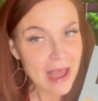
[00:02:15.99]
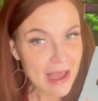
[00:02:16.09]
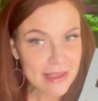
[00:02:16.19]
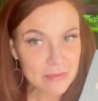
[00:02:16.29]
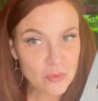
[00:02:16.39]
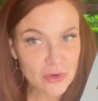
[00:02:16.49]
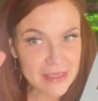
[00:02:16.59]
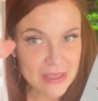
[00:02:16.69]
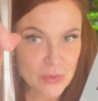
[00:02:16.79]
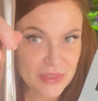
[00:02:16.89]
I'm
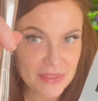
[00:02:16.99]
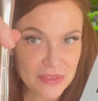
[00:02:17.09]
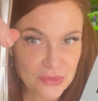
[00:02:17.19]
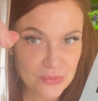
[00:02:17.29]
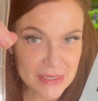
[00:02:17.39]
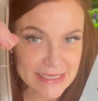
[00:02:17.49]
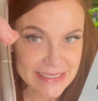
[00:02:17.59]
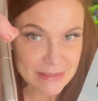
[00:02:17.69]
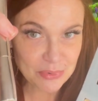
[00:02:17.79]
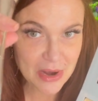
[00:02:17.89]
working with the
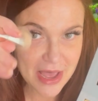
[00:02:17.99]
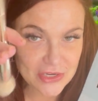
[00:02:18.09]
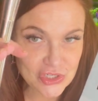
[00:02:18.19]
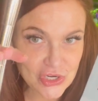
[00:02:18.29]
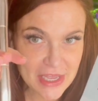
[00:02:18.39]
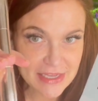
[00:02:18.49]
3D brush.